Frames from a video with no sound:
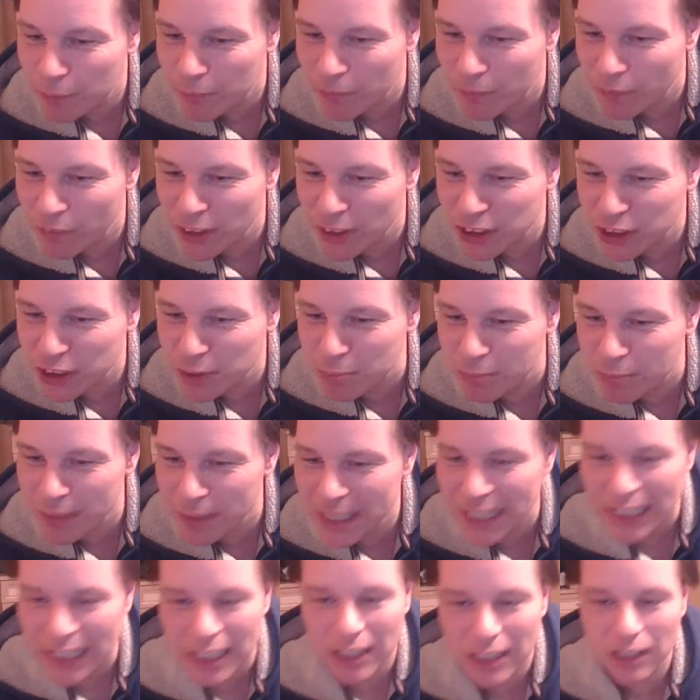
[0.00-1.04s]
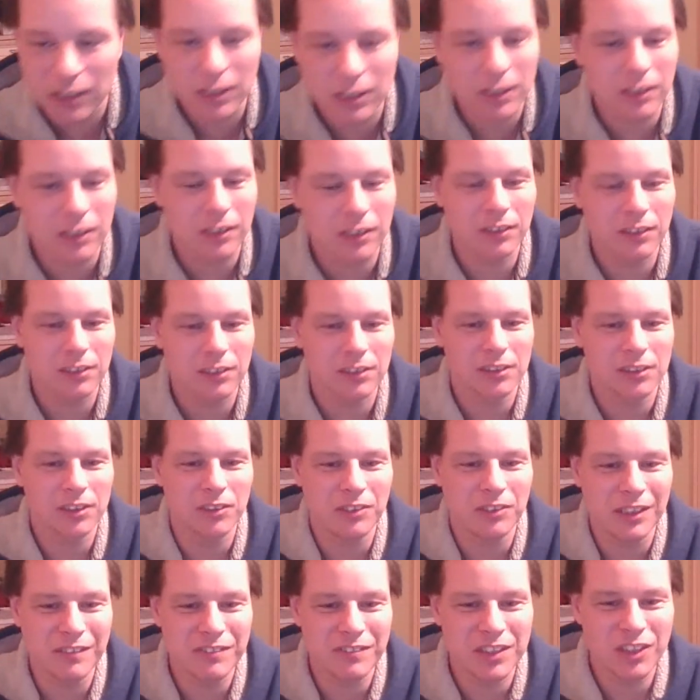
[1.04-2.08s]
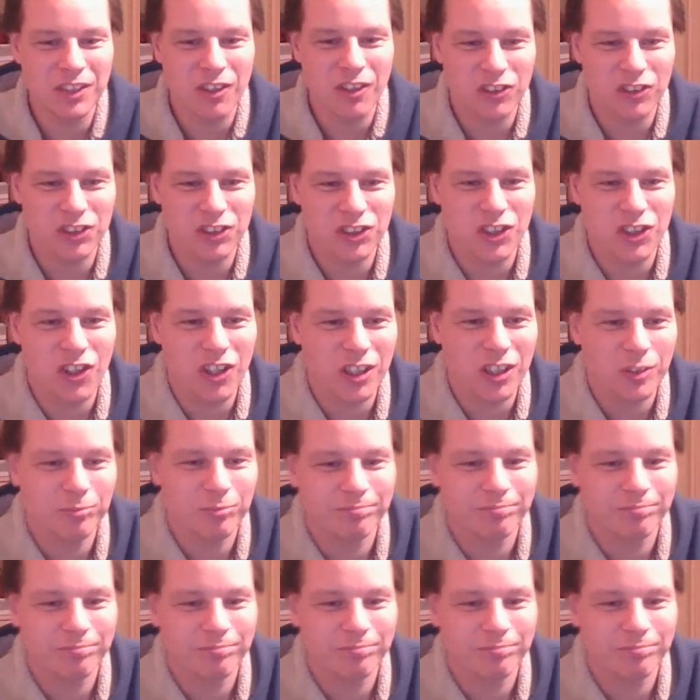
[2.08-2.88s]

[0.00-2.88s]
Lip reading: Richard B, who lived in Hodsock,